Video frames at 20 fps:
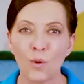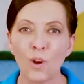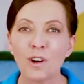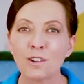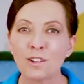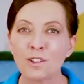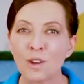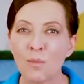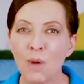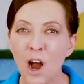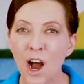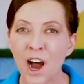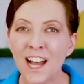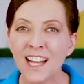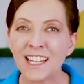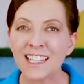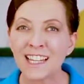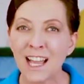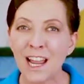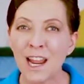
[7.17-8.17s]
What are some
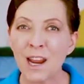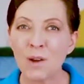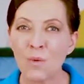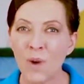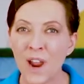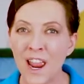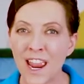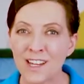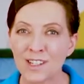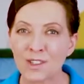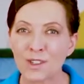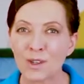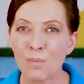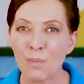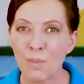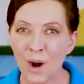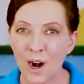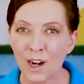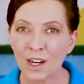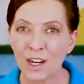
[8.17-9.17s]
online ways to
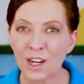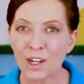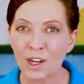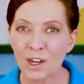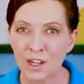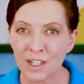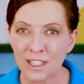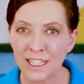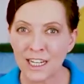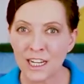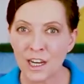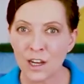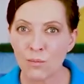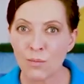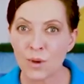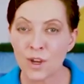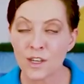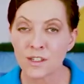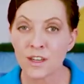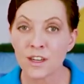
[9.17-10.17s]
market your
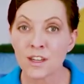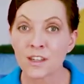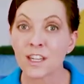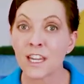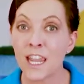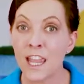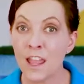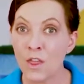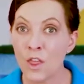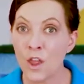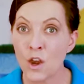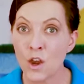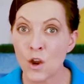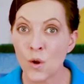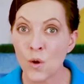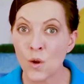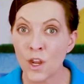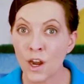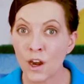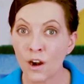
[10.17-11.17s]
cleaning business in the
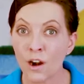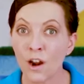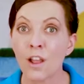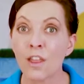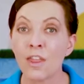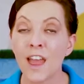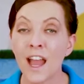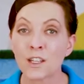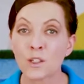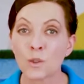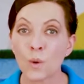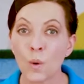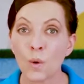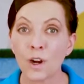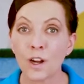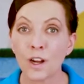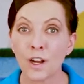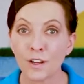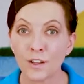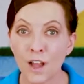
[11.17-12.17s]
new year? That's what
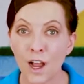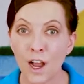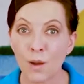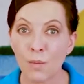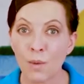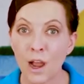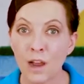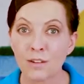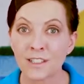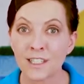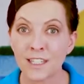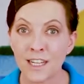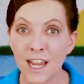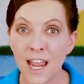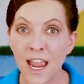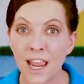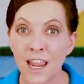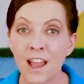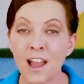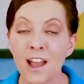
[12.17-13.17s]
we're going to talk about
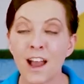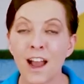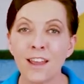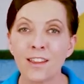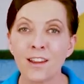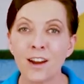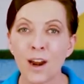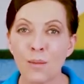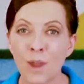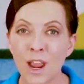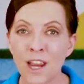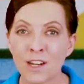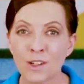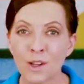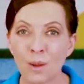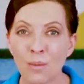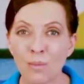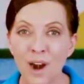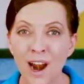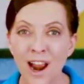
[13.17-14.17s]
today. Hi there, I'm
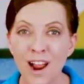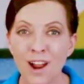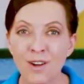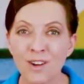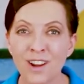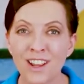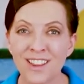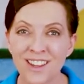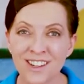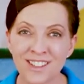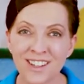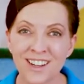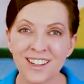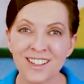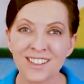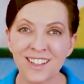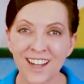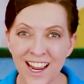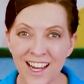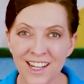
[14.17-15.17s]
Angela Brown, and this
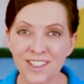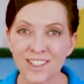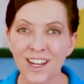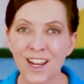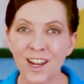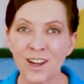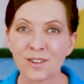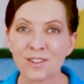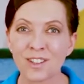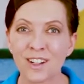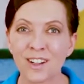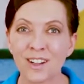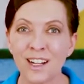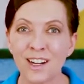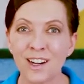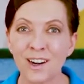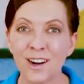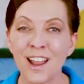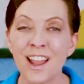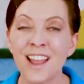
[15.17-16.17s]
is Ask a House
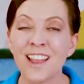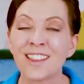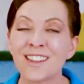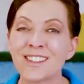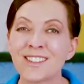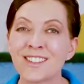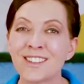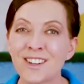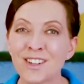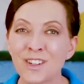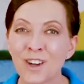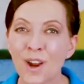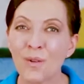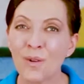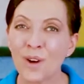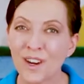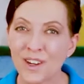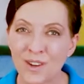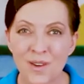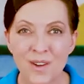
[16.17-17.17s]
Cleaner. This is a show
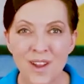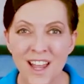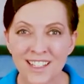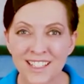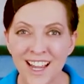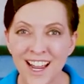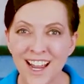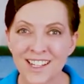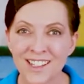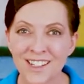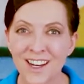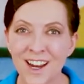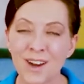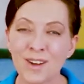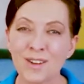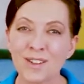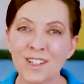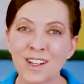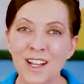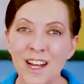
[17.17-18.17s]
where you get to ask a
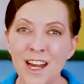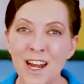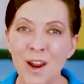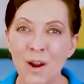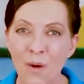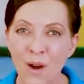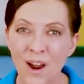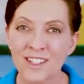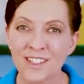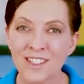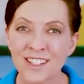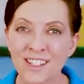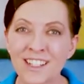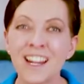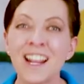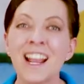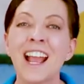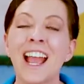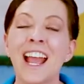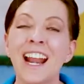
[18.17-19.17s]
house cleaning
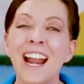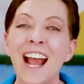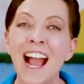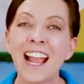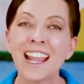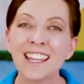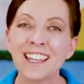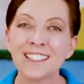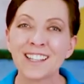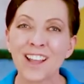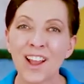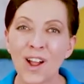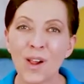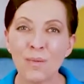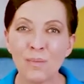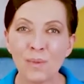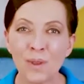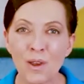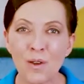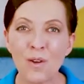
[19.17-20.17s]
question, and I get to
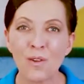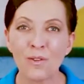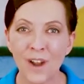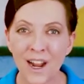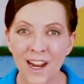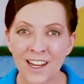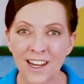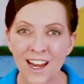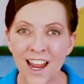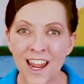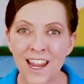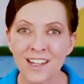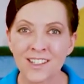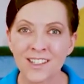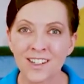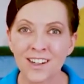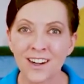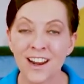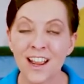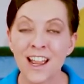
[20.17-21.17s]
help you find an
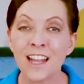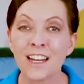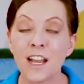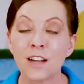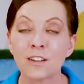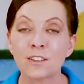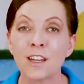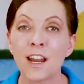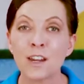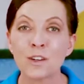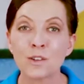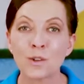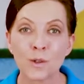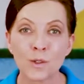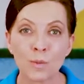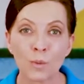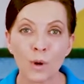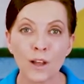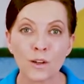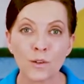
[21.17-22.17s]
answer. Now, today's show
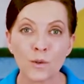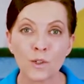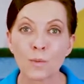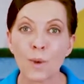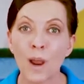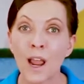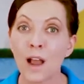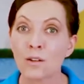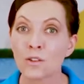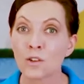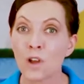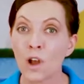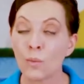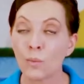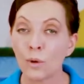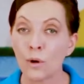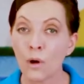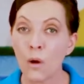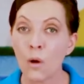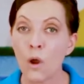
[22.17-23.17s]
is brought to us by
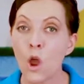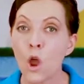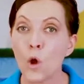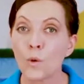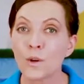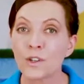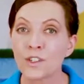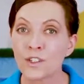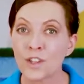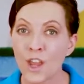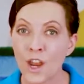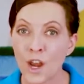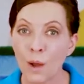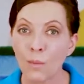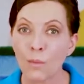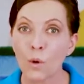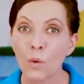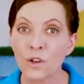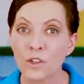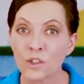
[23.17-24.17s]
Housecall Pro, which is the
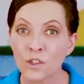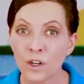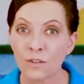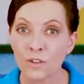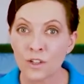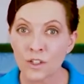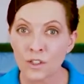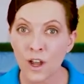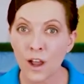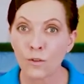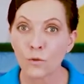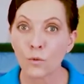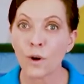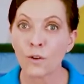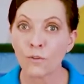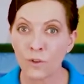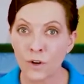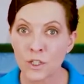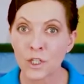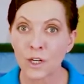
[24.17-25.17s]
number one service
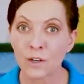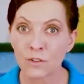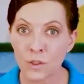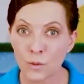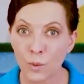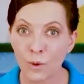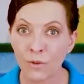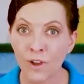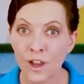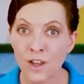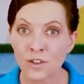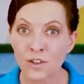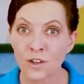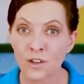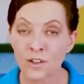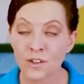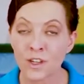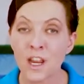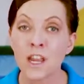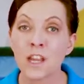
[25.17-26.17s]
software for service
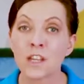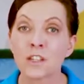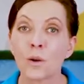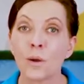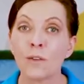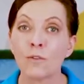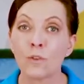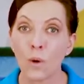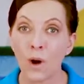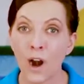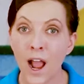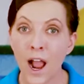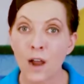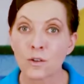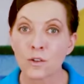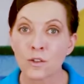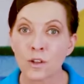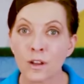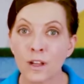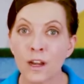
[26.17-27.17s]
professionals. So, if you're a
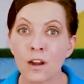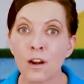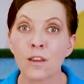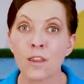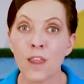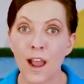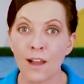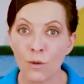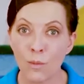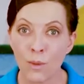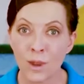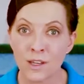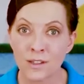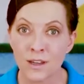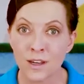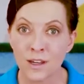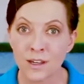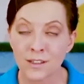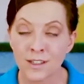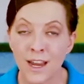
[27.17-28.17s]
house cleaner and you have a
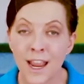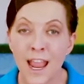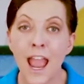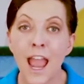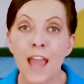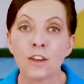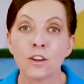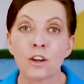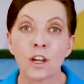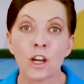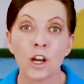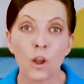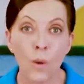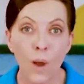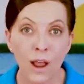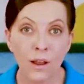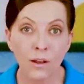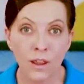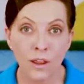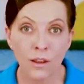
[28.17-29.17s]
business, and you're going to go
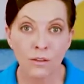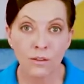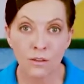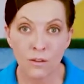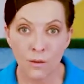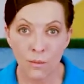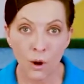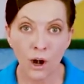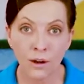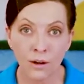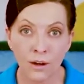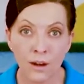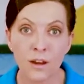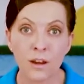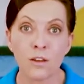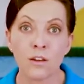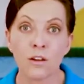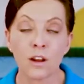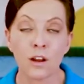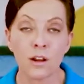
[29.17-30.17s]
out in the market
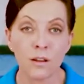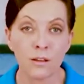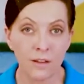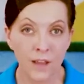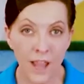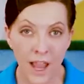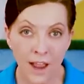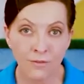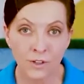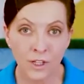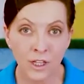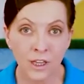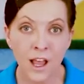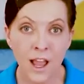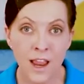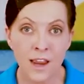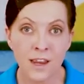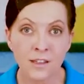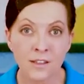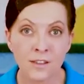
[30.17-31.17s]
and you're going to have
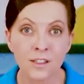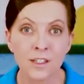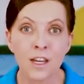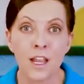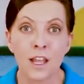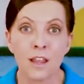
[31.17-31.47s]
clients,